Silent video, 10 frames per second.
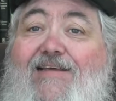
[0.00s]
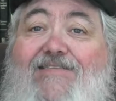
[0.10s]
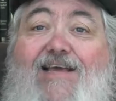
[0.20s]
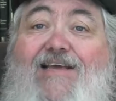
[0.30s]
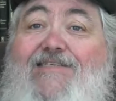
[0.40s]

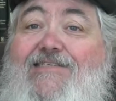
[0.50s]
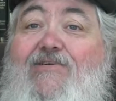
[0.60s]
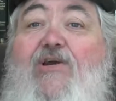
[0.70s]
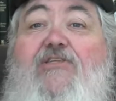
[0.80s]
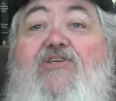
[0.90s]
NSA can
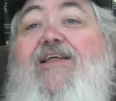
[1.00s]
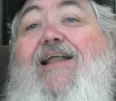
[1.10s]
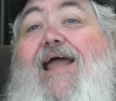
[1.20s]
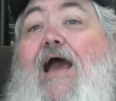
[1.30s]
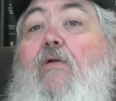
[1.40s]
still get to the
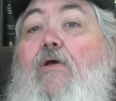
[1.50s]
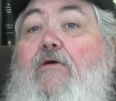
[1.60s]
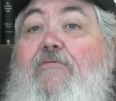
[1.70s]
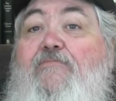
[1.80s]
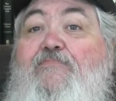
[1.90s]
cloud.
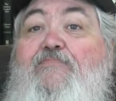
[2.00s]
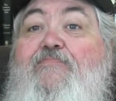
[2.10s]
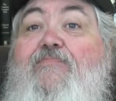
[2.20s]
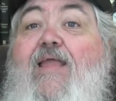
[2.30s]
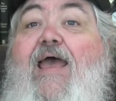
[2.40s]

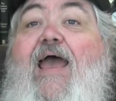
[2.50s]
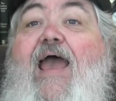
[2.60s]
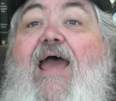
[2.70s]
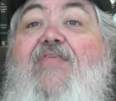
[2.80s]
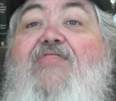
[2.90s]

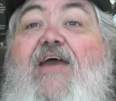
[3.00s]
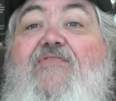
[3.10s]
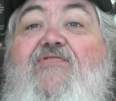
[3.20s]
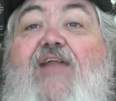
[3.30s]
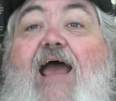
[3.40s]
If they
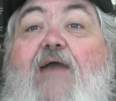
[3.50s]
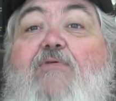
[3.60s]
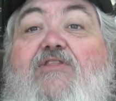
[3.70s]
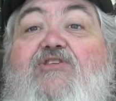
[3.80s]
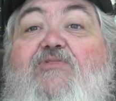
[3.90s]
fly
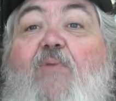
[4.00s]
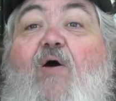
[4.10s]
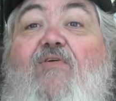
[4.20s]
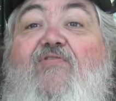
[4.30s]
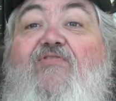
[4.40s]
with
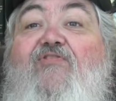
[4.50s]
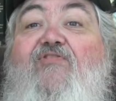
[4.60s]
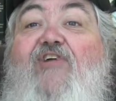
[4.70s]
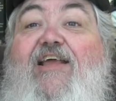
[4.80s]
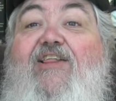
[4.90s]
small,
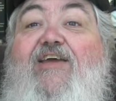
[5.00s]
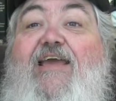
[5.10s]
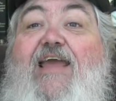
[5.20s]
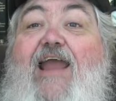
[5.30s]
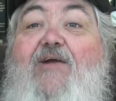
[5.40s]

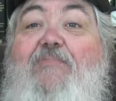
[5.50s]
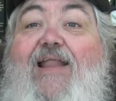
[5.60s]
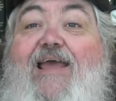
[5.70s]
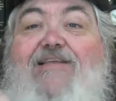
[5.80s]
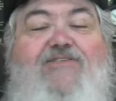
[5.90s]
funny-looking
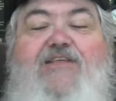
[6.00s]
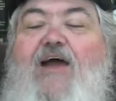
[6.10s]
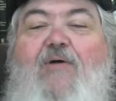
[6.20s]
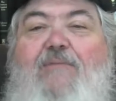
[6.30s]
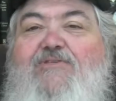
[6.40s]
airplanes.
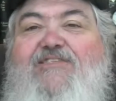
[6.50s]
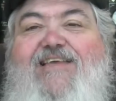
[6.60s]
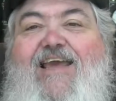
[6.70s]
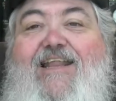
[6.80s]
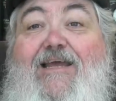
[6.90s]
No, I'm
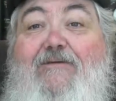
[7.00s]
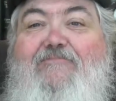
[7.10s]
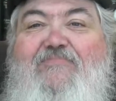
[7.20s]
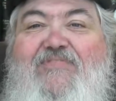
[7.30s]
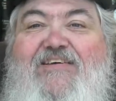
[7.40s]
just kidding.
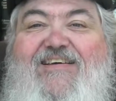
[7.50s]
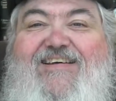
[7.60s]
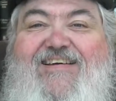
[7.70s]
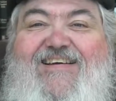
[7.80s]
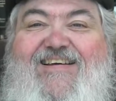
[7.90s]

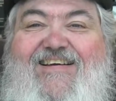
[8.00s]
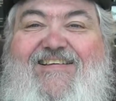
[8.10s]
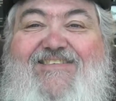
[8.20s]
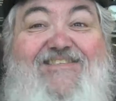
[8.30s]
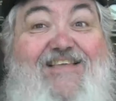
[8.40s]

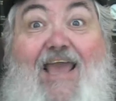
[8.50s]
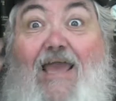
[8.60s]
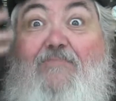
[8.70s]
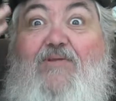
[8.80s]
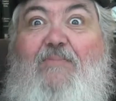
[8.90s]
Just
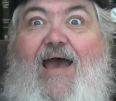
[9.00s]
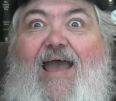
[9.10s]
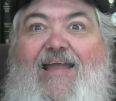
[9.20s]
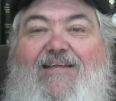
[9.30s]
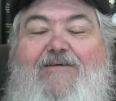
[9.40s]
came to
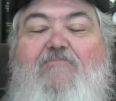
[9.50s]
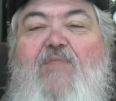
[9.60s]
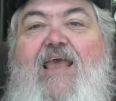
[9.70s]
mind.